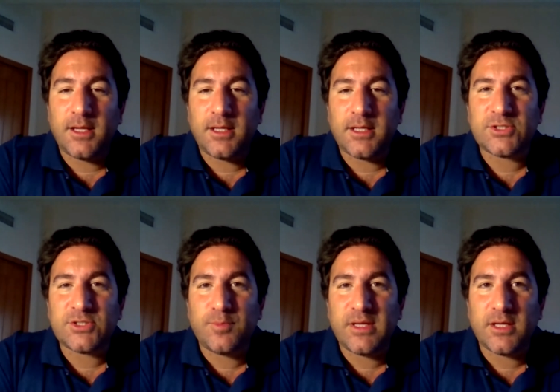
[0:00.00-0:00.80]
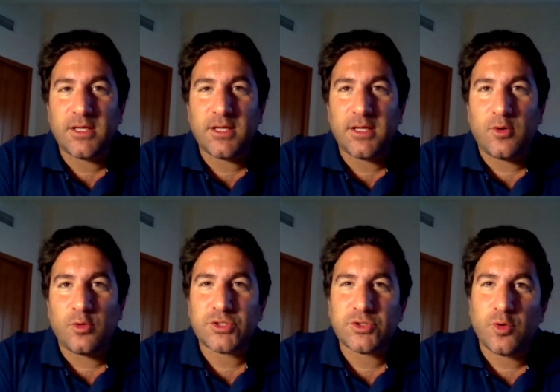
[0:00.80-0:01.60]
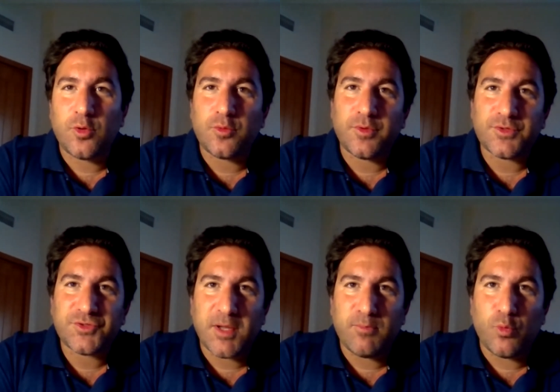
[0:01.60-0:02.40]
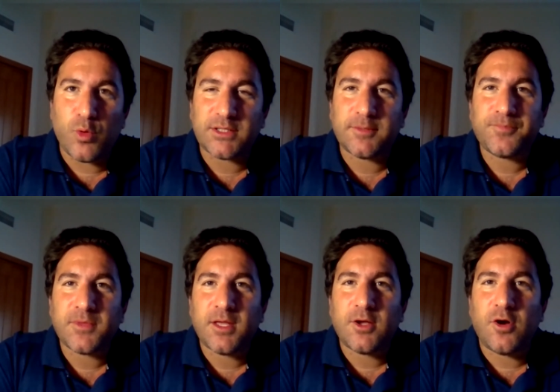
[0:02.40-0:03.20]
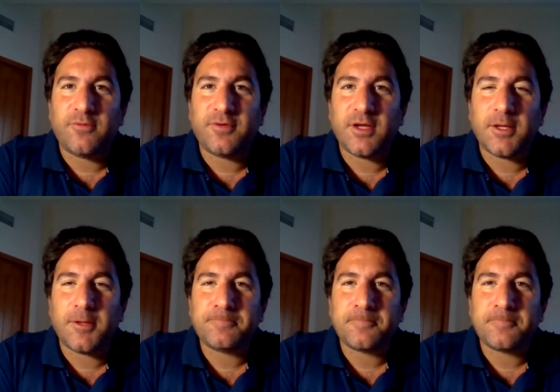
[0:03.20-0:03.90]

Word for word: uh, is to be also somewhat of a,